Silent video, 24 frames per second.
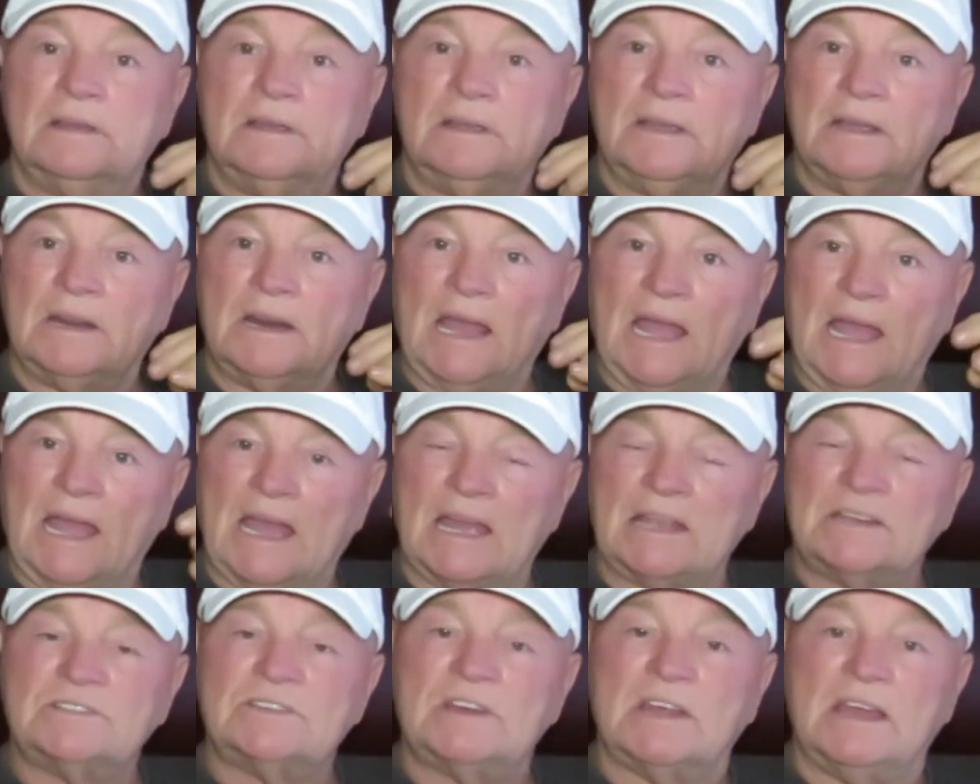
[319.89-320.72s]
It
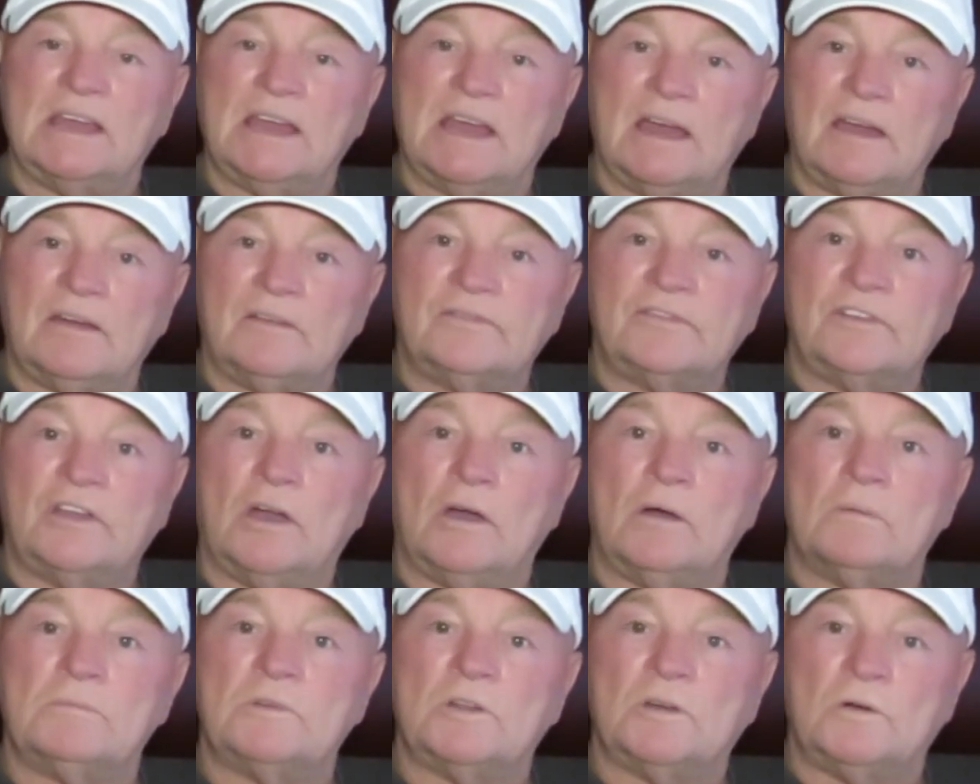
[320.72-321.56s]
has to have
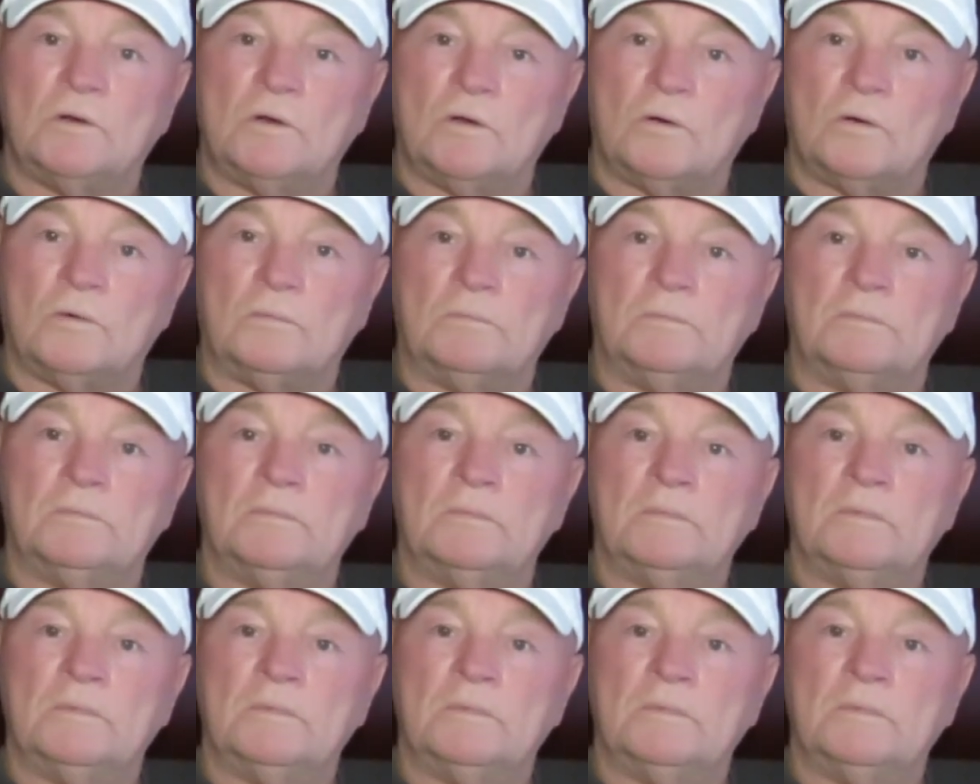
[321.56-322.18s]
come to home.